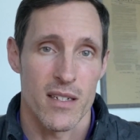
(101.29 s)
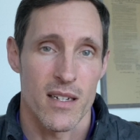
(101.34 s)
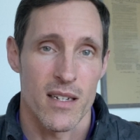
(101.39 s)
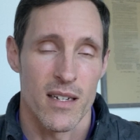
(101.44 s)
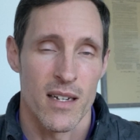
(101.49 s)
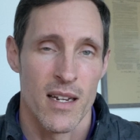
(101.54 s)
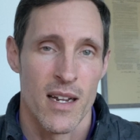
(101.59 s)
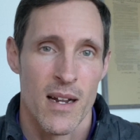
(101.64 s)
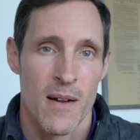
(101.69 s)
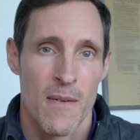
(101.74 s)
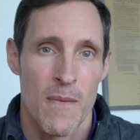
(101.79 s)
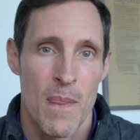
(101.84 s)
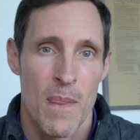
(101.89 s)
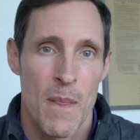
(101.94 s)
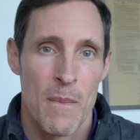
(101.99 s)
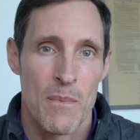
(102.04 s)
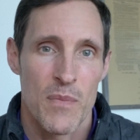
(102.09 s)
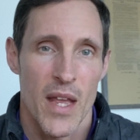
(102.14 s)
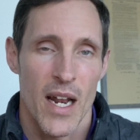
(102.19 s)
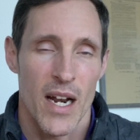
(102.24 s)
And
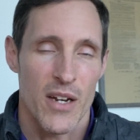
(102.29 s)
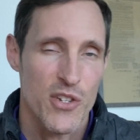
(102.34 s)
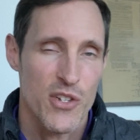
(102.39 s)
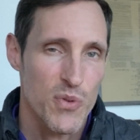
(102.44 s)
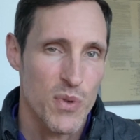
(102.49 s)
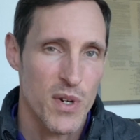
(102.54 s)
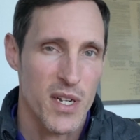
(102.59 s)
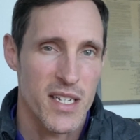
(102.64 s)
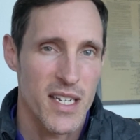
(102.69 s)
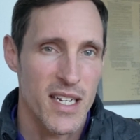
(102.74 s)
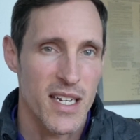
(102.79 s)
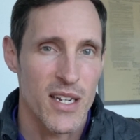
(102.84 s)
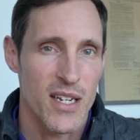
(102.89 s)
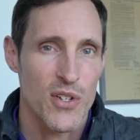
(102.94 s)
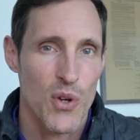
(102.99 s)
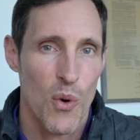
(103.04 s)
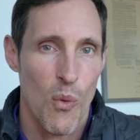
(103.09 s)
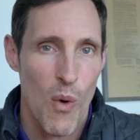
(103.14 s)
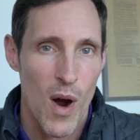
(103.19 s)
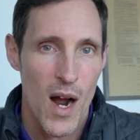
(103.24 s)
I just want to dig
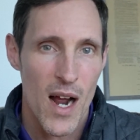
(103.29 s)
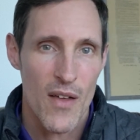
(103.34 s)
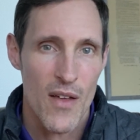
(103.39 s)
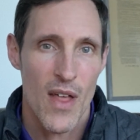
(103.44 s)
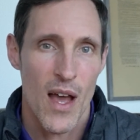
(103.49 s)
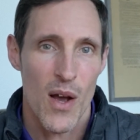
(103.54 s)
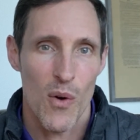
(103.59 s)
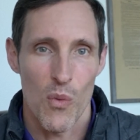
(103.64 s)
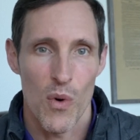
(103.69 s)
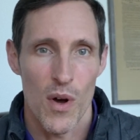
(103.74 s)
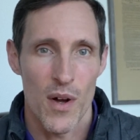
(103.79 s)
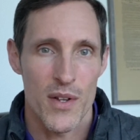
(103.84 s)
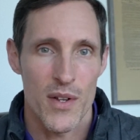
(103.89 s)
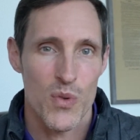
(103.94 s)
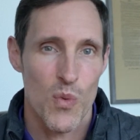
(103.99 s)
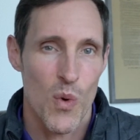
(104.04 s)
into why that was.